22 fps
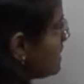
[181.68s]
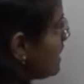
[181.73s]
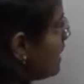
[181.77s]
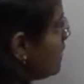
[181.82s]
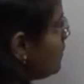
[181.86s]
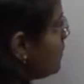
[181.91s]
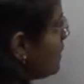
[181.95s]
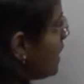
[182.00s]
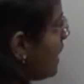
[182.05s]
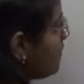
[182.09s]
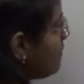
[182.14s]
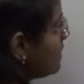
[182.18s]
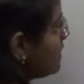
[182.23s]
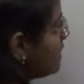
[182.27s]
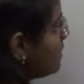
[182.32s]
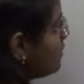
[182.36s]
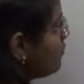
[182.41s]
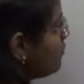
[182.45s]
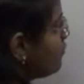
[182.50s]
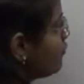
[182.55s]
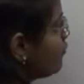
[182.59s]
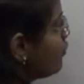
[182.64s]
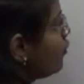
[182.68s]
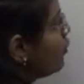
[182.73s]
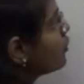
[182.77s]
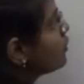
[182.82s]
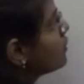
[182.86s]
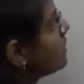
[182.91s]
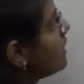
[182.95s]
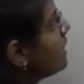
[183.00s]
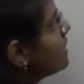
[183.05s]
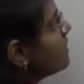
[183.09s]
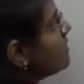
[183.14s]
I will be having in a
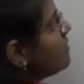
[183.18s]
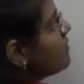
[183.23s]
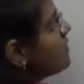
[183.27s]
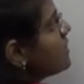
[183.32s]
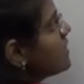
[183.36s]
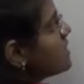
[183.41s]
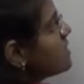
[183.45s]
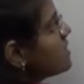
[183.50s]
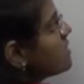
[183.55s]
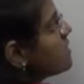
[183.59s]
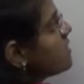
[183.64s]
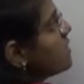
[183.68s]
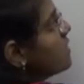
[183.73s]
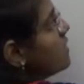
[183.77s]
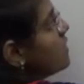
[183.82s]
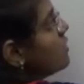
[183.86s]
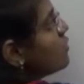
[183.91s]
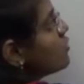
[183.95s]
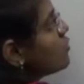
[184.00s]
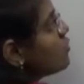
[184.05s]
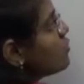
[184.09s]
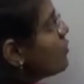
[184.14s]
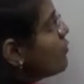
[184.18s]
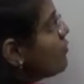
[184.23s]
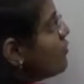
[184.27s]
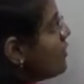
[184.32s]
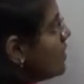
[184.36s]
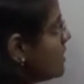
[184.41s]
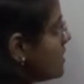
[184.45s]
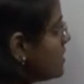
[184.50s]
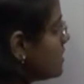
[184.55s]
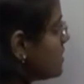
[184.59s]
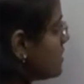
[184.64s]
fourth and the first. So
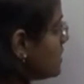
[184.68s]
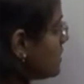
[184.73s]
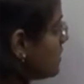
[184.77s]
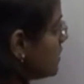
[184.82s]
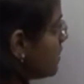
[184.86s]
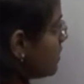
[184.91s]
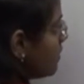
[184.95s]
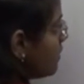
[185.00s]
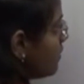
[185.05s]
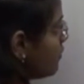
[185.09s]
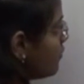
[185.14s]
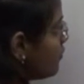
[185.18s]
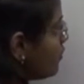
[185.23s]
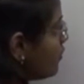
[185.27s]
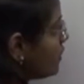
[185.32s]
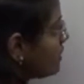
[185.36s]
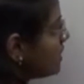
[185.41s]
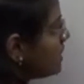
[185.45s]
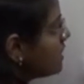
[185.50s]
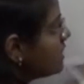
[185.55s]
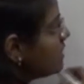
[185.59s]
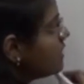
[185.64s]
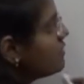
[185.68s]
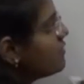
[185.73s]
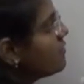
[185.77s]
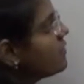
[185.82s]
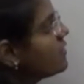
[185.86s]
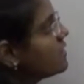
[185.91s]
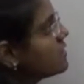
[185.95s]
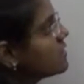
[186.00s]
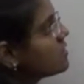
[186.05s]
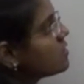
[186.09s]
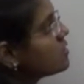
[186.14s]
first, fourth and the
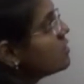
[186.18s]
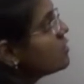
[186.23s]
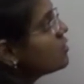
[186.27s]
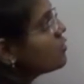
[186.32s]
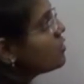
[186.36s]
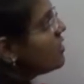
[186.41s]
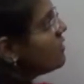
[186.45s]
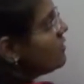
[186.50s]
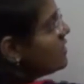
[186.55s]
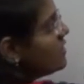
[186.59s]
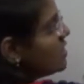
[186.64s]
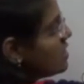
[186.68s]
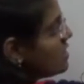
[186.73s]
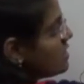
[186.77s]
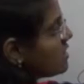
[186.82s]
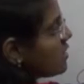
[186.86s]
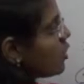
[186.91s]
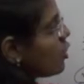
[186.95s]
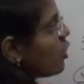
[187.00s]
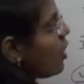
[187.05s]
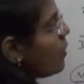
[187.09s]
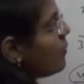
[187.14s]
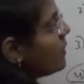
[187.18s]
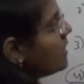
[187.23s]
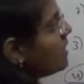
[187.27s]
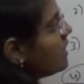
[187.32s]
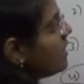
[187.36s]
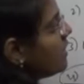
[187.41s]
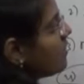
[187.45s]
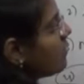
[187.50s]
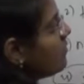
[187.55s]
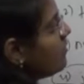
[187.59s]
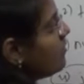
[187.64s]
first. So which is the common
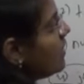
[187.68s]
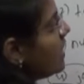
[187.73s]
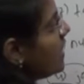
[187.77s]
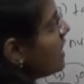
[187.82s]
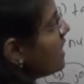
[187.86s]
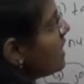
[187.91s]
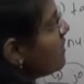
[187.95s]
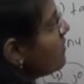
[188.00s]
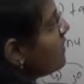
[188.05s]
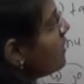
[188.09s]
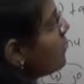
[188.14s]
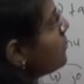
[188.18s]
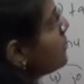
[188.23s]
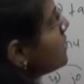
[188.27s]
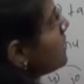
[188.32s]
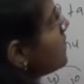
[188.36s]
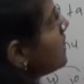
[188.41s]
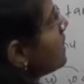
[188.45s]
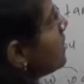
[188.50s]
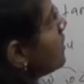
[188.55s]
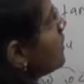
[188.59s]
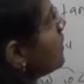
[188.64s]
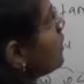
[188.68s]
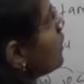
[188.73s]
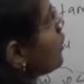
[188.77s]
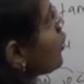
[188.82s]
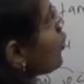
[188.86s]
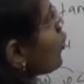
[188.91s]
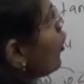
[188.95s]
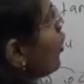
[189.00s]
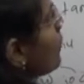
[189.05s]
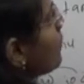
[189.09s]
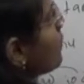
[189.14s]
here? Vary will be the
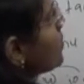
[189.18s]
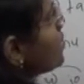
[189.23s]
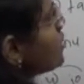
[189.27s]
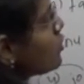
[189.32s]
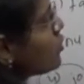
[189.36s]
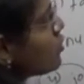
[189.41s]
common.